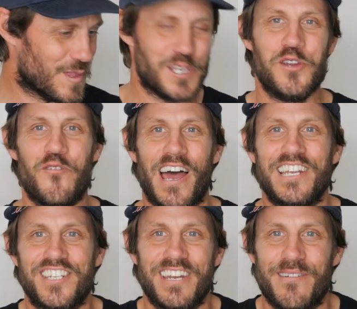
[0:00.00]
with the new
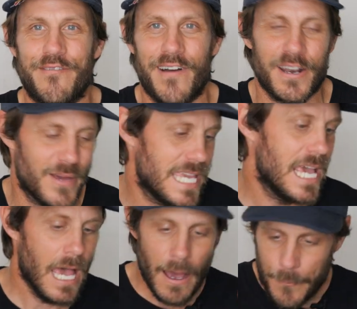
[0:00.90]
range here in front of me,
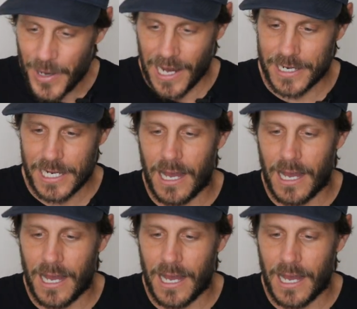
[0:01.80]
but